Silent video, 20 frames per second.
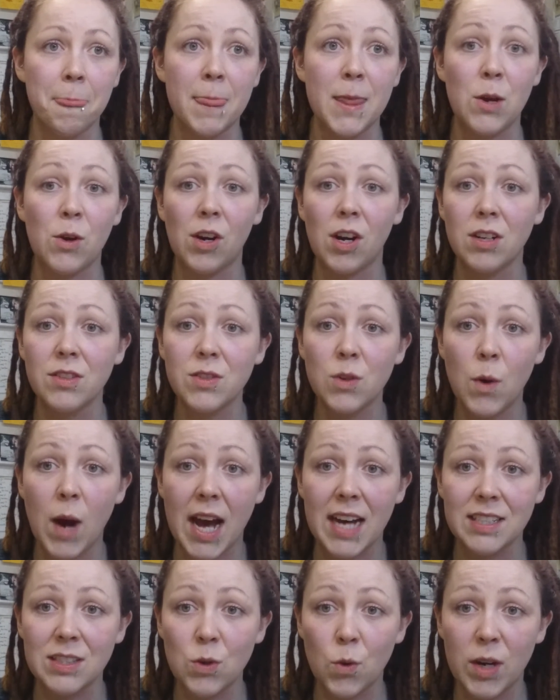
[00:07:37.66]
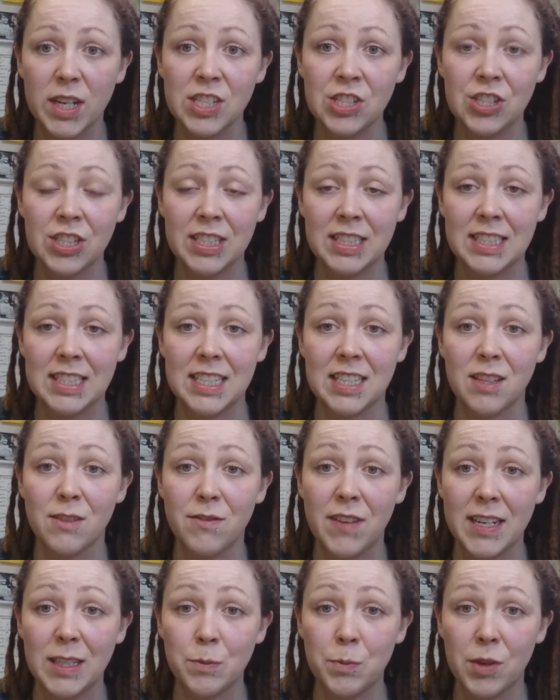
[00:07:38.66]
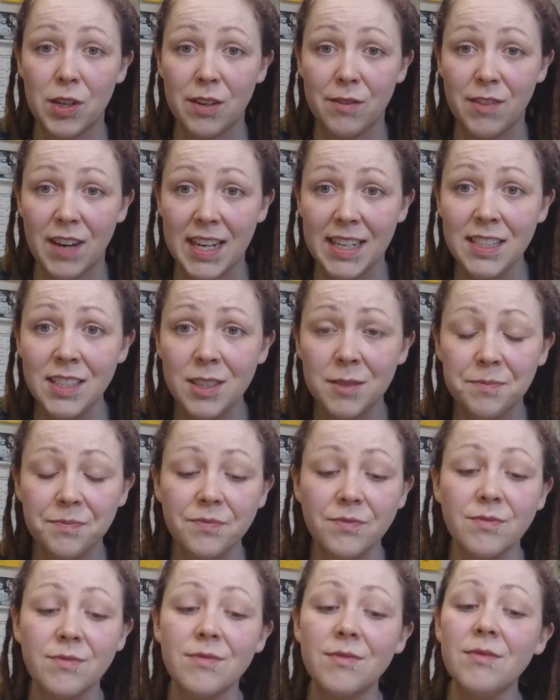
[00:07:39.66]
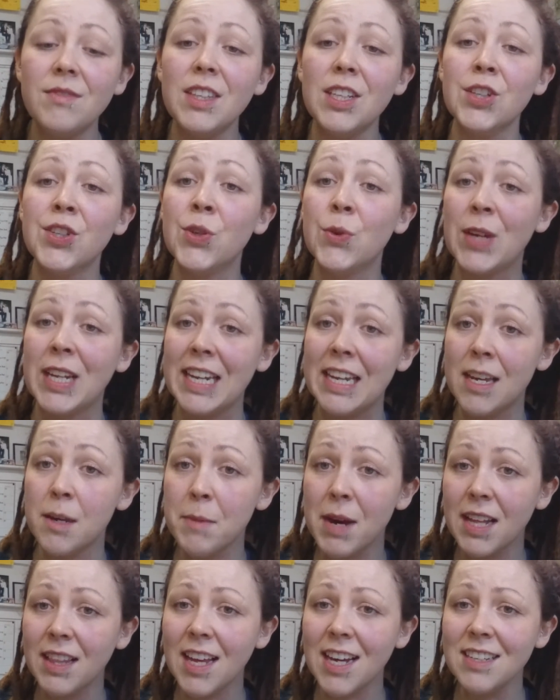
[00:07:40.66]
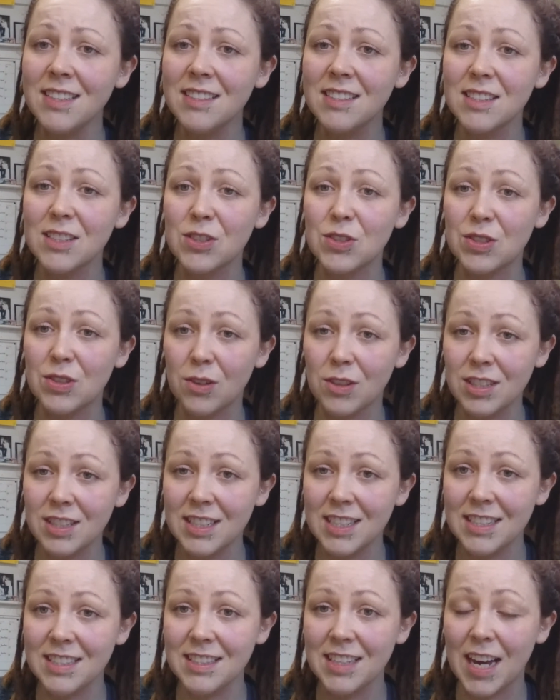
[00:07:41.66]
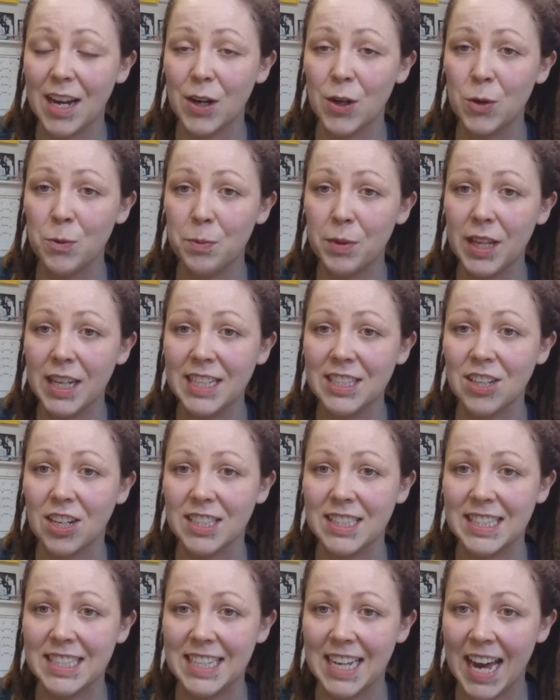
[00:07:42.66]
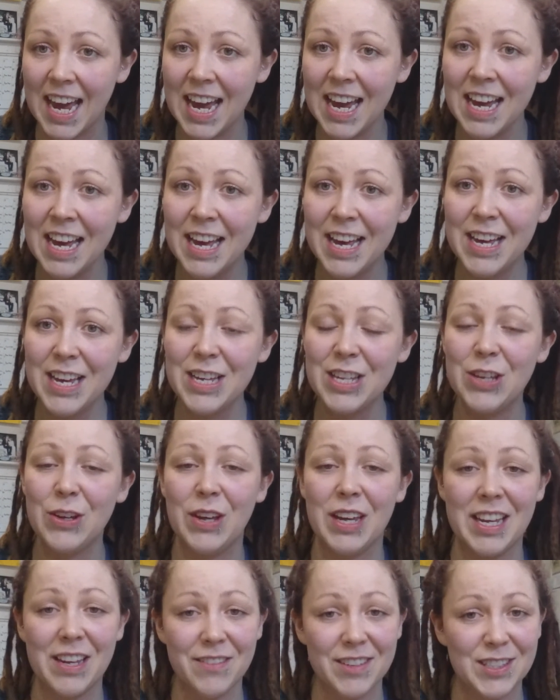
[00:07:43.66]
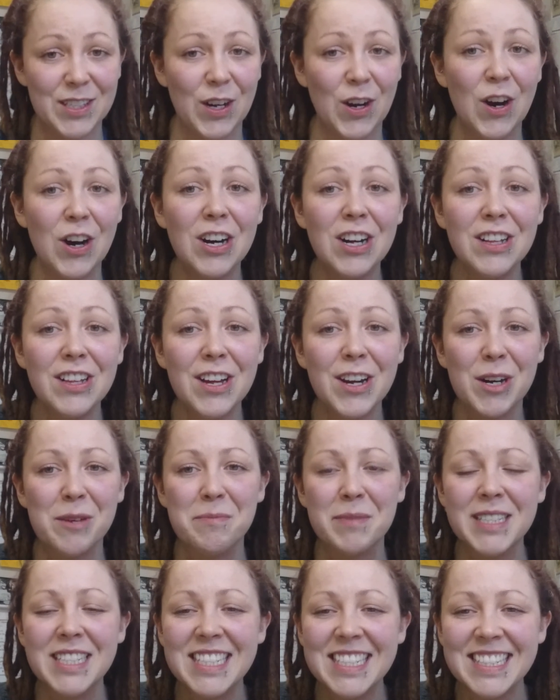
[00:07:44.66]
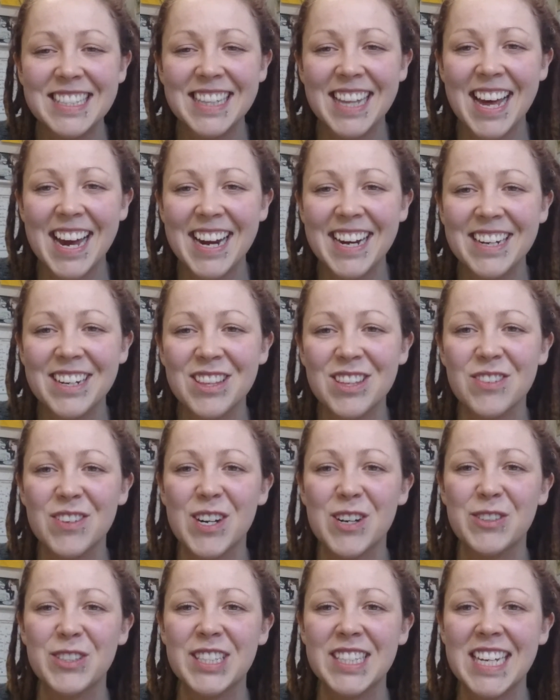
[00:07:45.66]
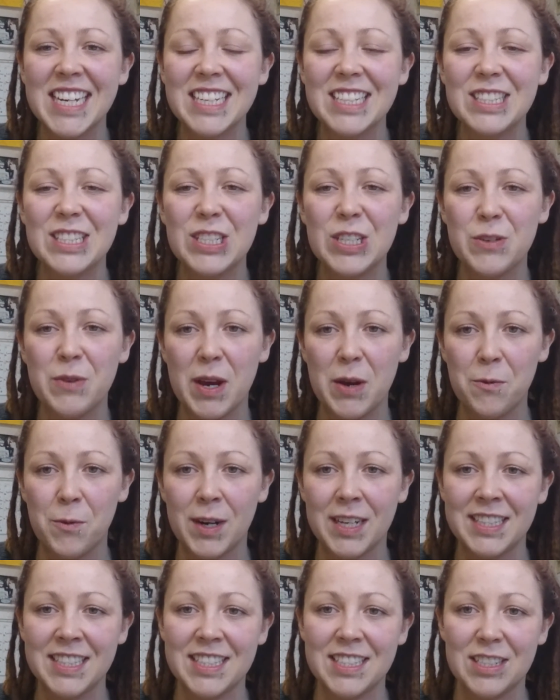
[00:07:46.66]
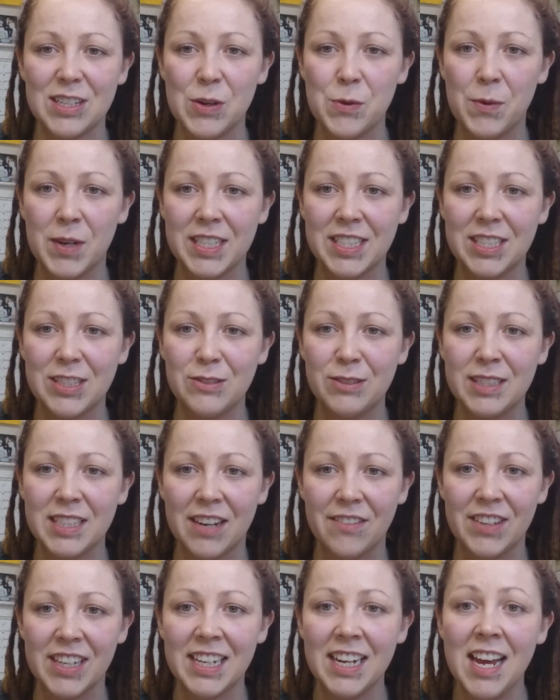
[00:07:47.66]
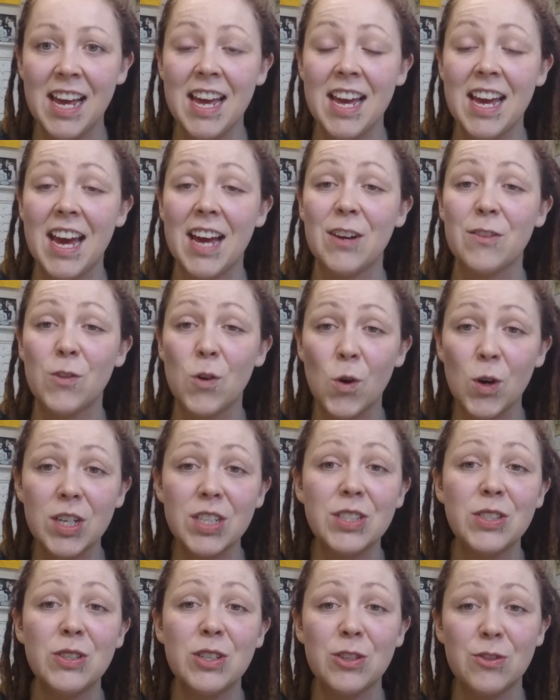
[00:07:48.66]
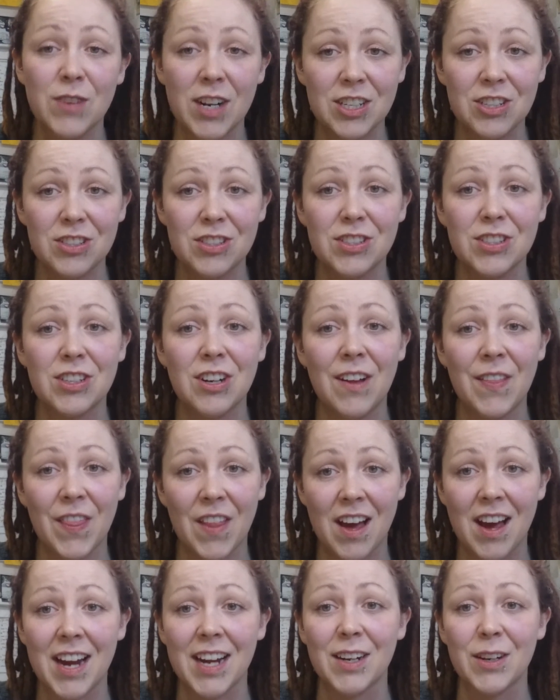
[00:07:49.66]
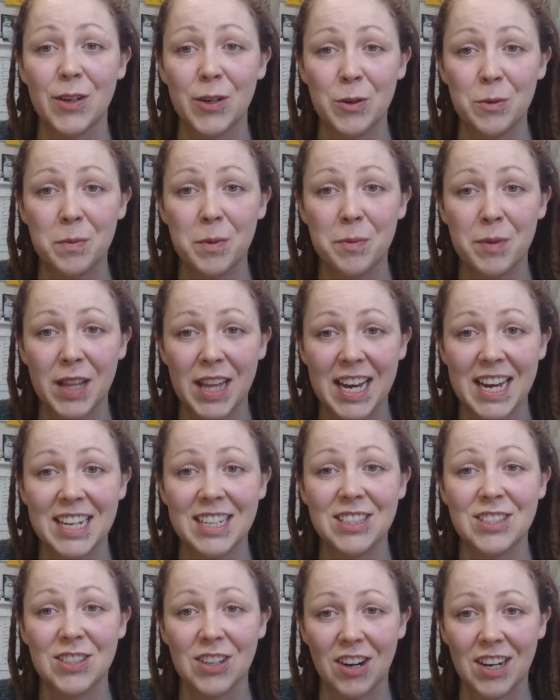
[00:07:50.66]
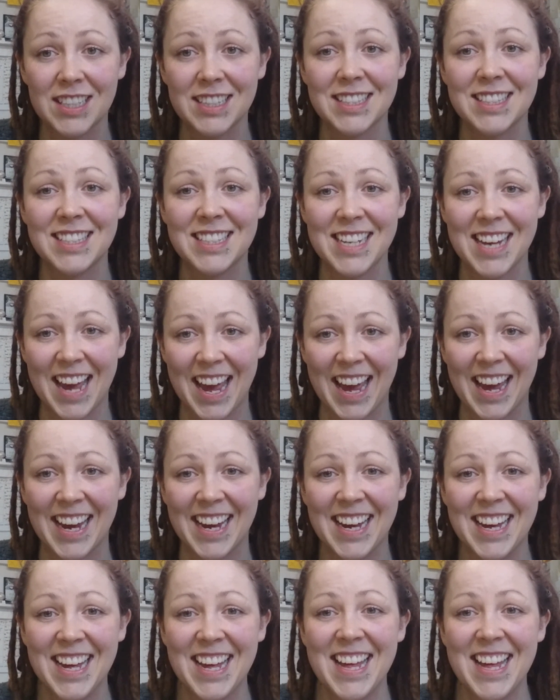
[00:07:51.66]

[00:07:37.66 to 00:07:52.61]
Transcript: You can also ask questions in the Facebook event. You can email us, solstice@hoopplay.ca. You can give us a call on our business line, 306-281-0127. And of course, you can register online, hoopplay.ca.